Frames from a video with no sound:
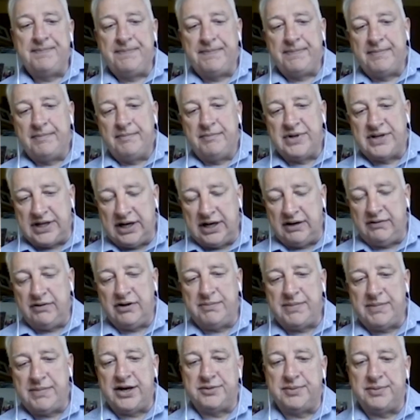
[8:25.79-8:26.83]
Material
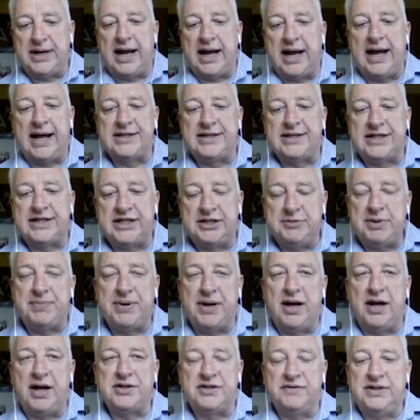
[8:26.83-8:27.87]
management has to be
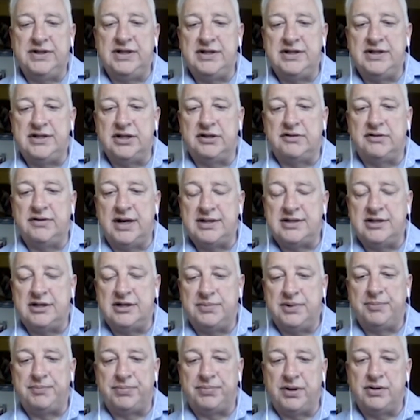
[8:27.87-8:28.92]
part of an integrated
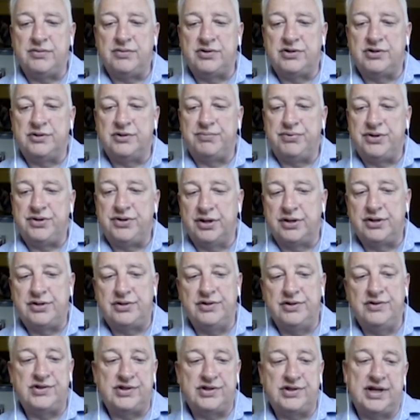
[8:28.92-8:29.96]
approach to
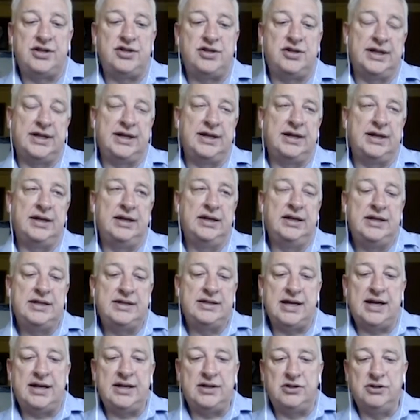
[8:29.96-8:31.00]
production scheduling,
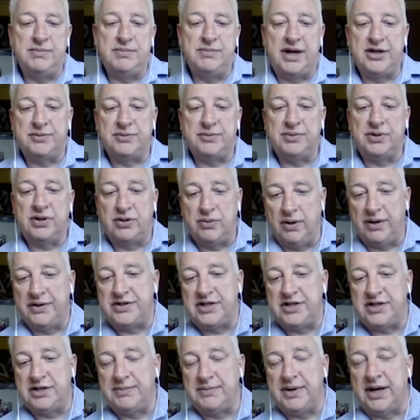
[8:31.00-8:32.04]
technical management,
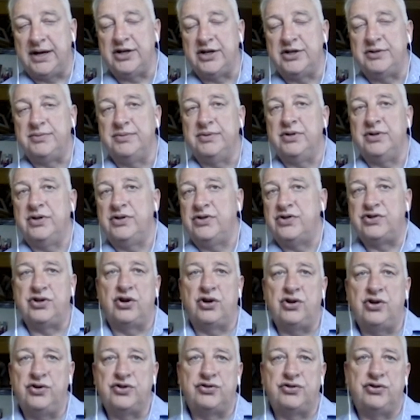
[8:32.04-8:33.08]
quality management, and stock
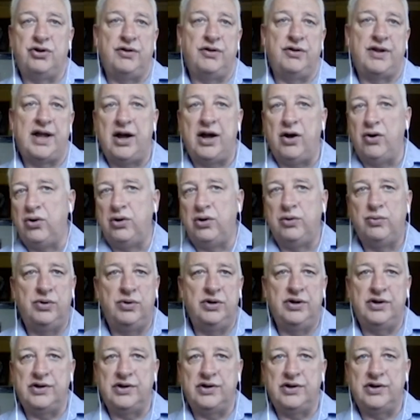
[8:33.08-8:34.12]
control. That all
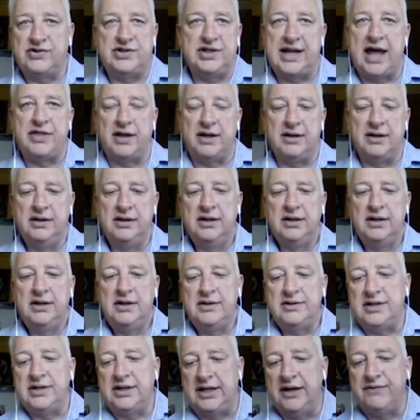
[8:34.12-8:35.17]
works together
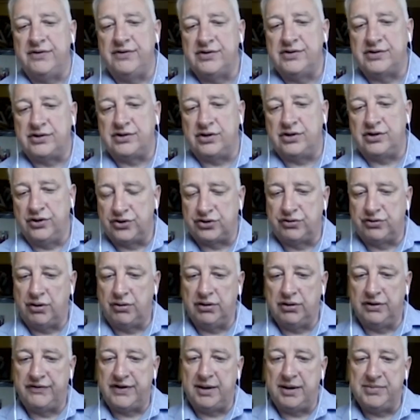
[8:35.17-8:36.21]
to give us control
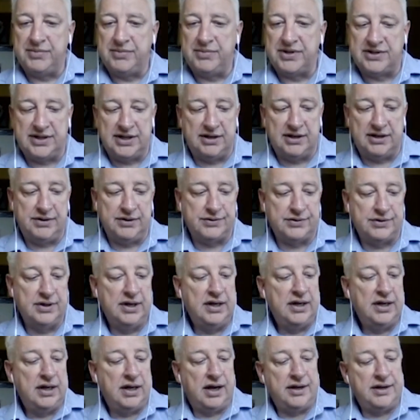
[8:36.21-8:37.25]
of our materials.
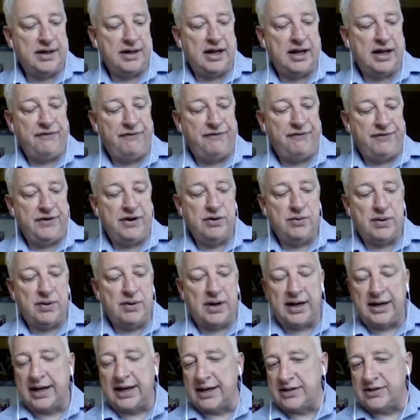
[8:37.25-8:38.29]
And if you
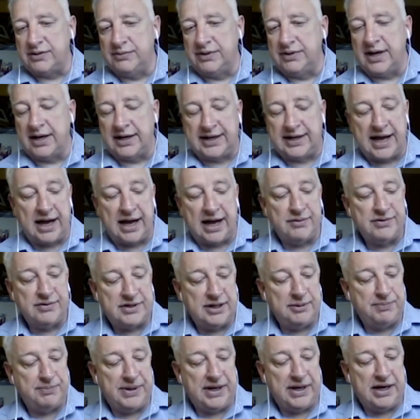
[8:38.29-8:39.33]
get to an
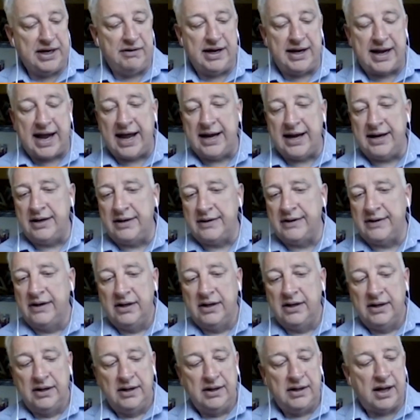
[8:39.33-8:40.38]
accounting period end
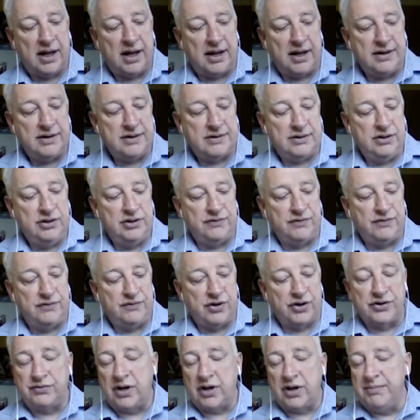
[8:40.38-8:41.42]
and you've
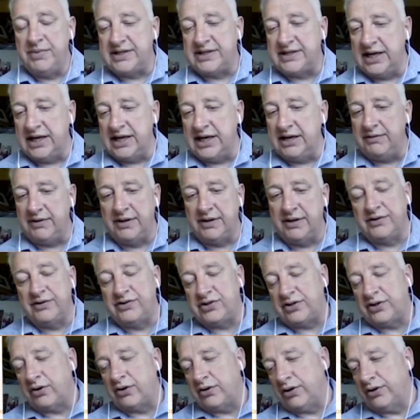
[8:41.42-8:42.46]
got a material and the
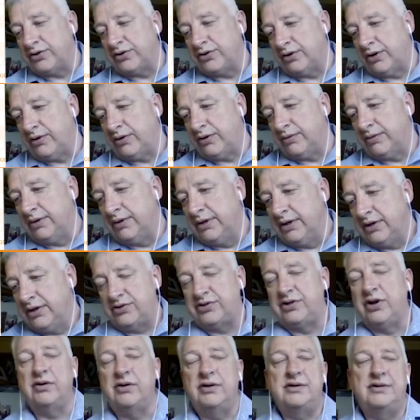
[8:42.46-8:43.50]
stock control,
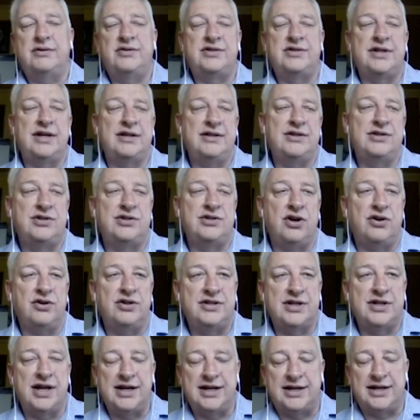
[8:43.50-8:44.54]
the
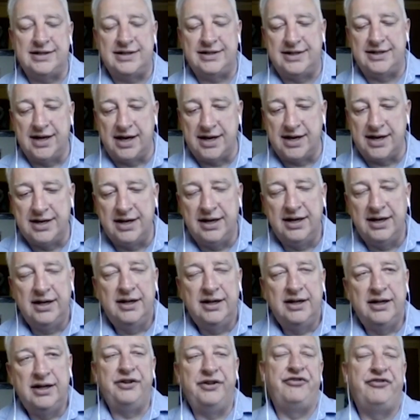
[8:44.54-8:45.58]
stock take is done,
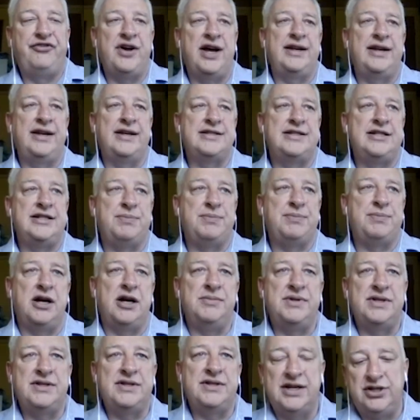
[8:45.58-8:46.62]
and the finance
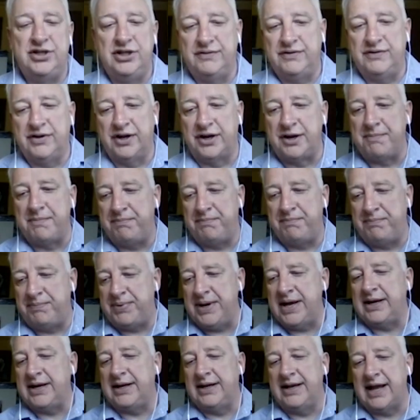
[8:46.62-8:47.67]
department says you've got a
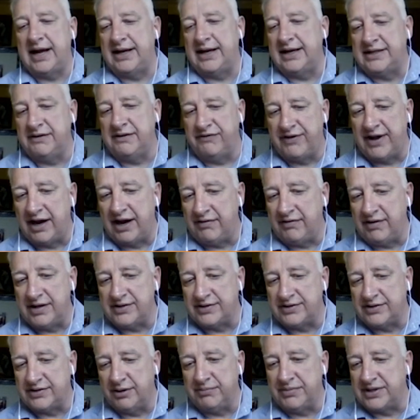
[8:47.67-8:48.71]
big negative
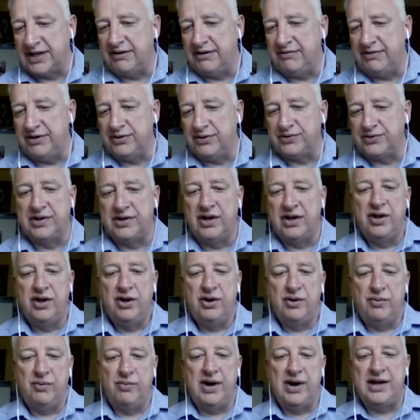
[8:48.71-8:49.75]
variance on materials,
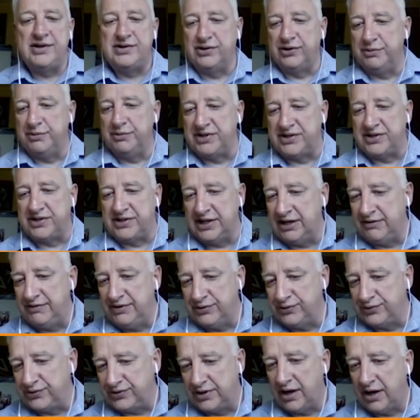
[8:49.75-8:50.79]
where's all the
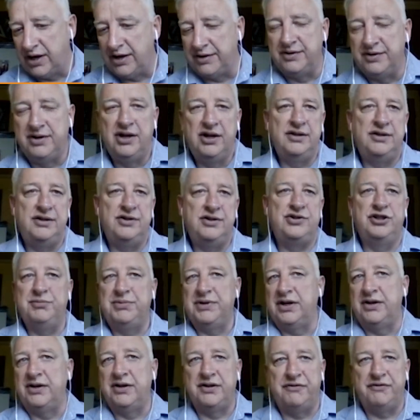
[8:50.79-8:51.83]
materials gone? There should have been
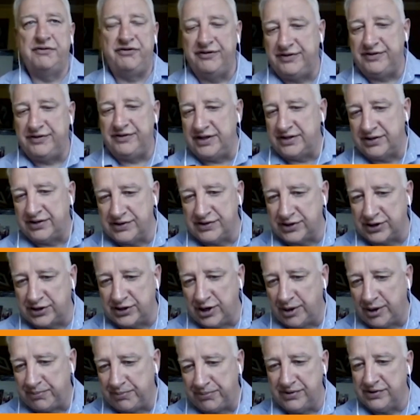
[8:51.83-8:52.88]
another 50 tons of
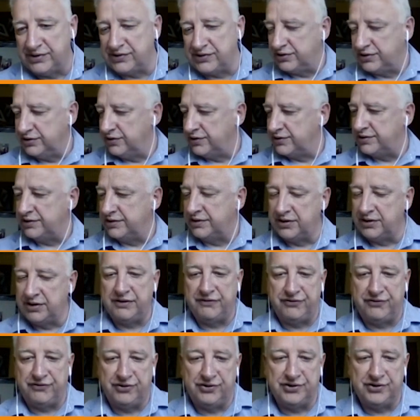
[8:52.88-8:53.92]
copper in the stores and another
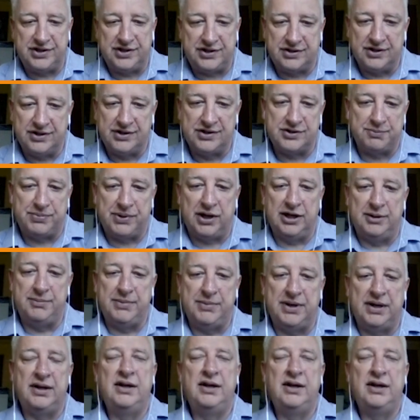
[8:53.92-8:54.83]
40 tons of polymer.